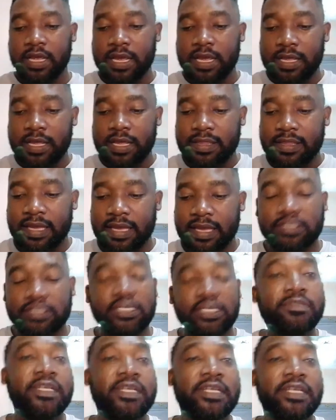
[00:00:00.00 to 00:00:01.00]
Then
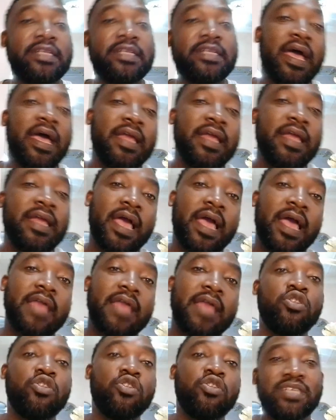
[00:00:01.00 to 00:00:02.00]
chapter 9, I
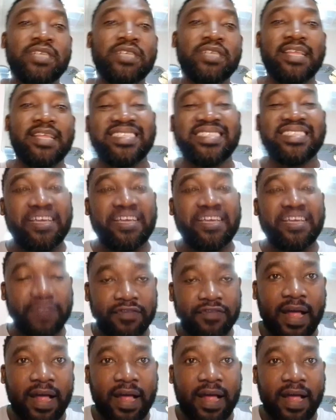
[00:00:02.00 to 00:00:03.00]
then looked at the safety
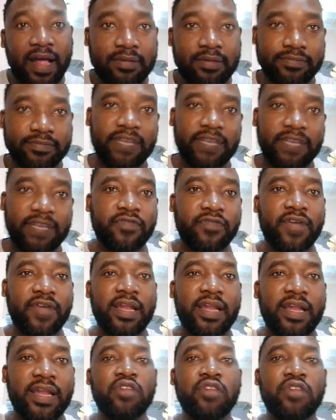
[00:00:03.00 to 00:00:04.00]
file. Safety file.
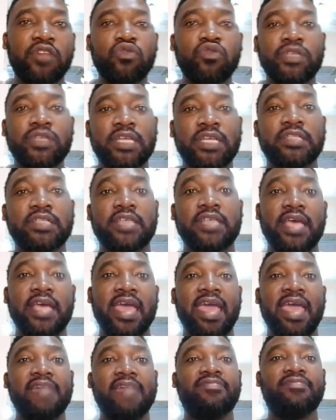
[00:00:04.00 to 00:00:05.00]
I looked at
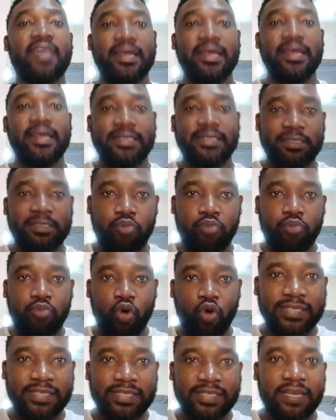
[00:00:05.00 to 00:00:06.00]
a
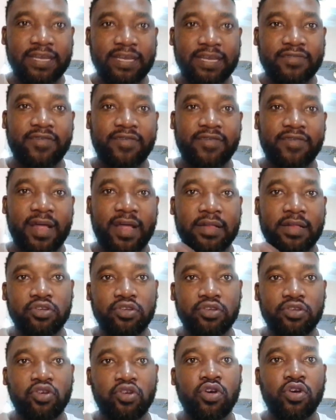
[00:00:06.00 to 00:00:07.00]
30-point safety
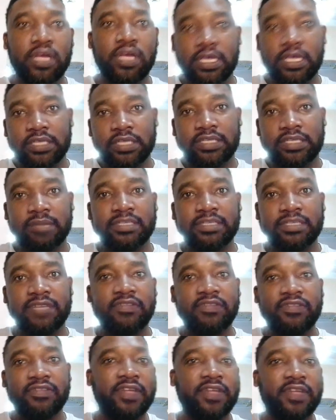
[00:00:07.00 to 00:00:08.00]
file. Some
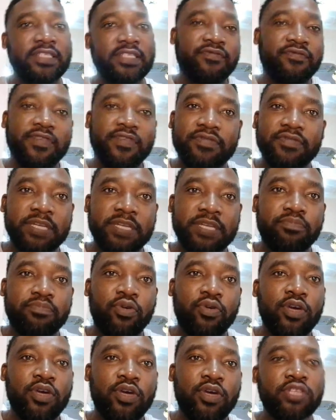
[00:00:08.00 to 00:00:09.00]
safety files have 15
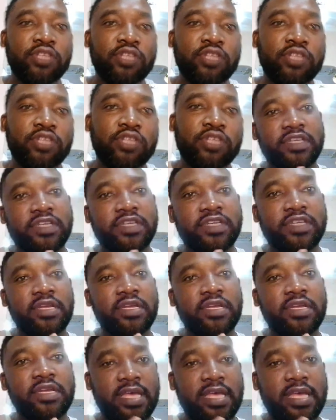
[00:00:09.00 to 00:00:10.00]
points or 15
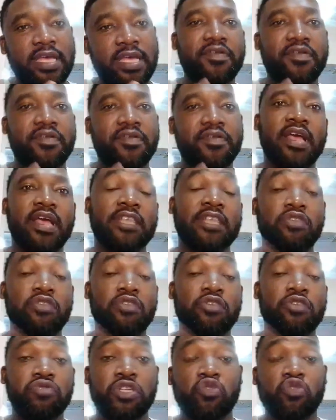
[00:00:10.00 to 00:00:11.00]
areas. I
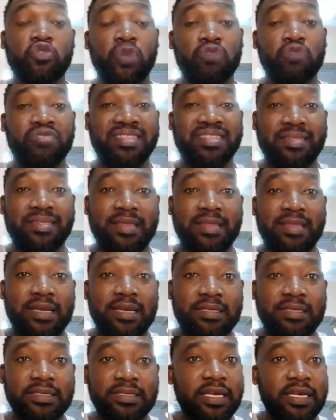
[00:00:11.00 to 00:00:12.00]
looked at one with
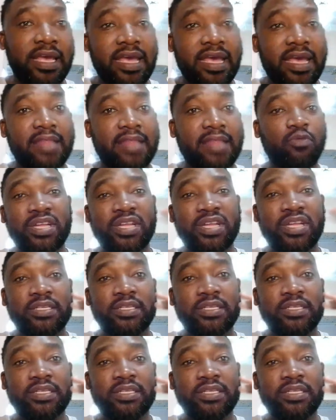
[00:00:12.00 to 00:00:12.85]
30 and